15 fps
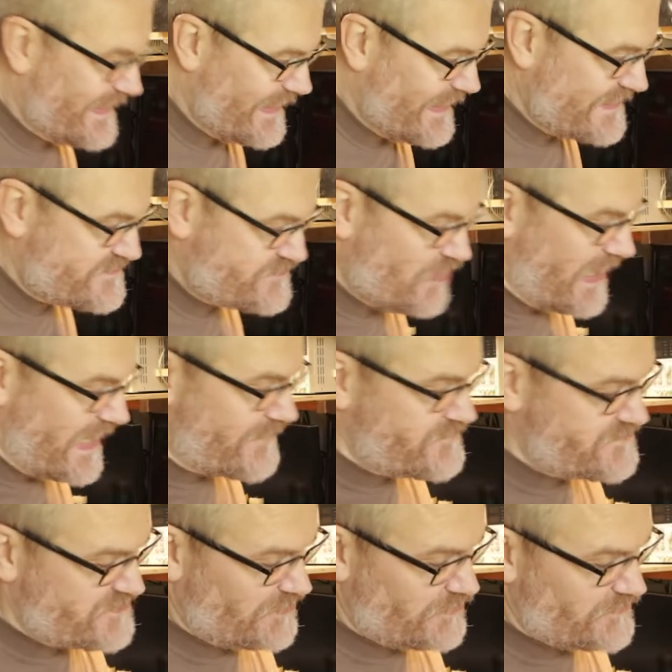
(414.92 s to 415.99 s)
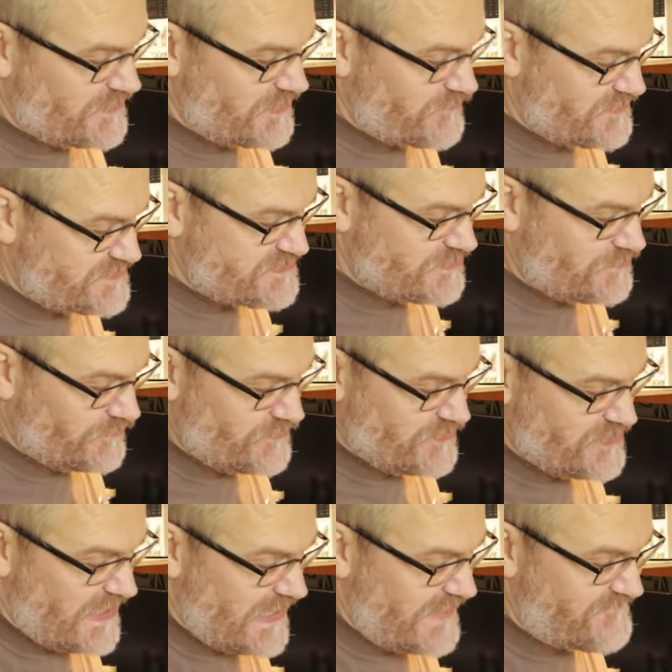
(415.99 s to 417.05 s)
It's not absolutely critical that
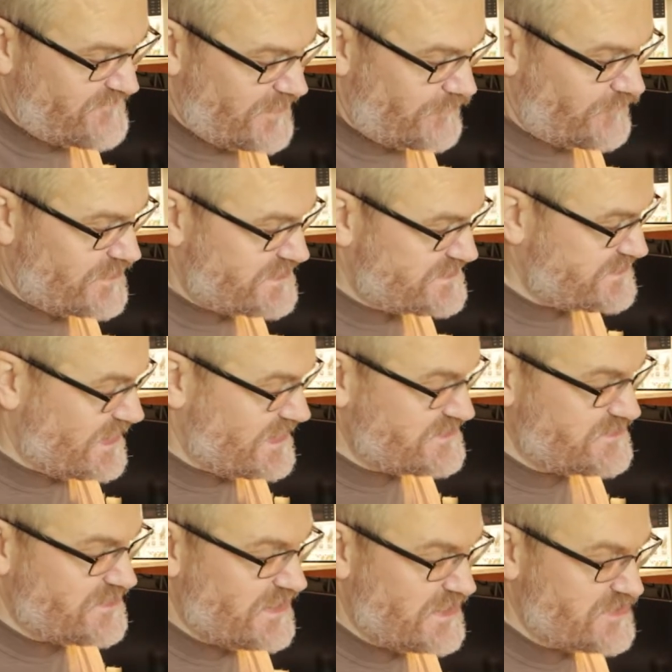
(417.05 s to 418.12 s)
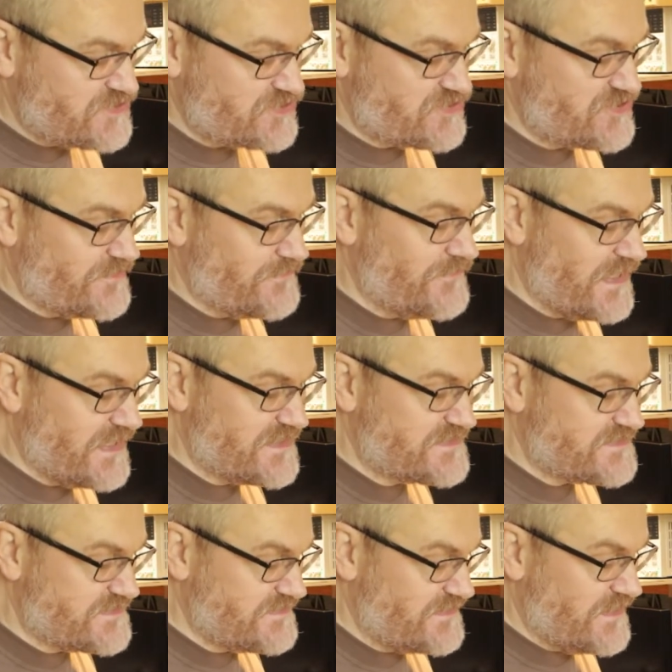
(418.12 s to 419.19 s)
you have that recess, it just
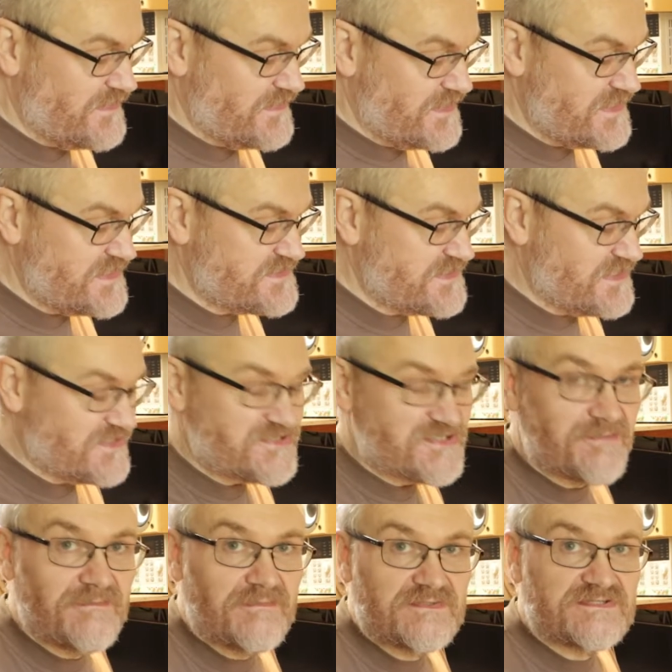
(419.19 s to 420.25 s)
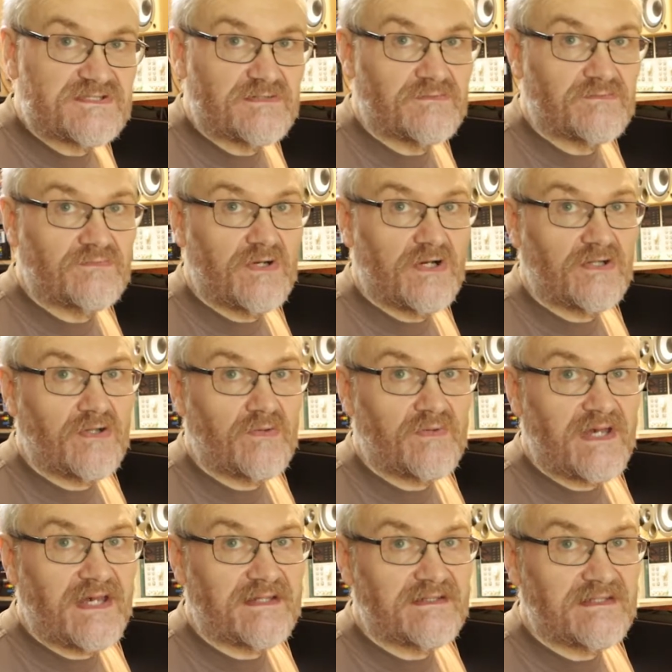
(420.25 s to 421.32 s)
makes it easier to
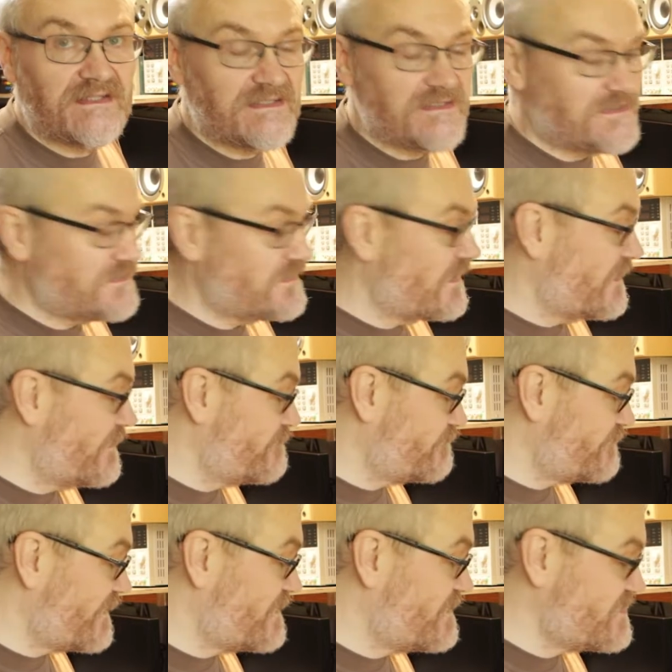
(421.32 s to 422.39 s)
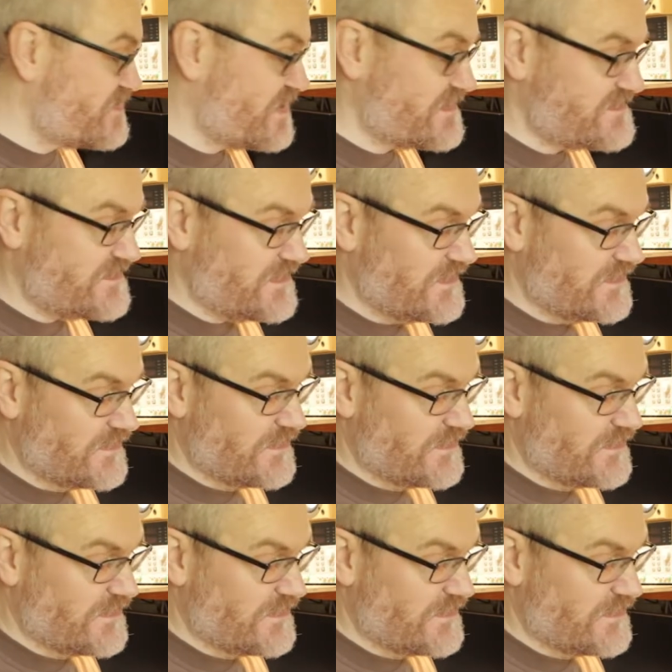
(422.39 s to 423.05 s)
locate the chassis.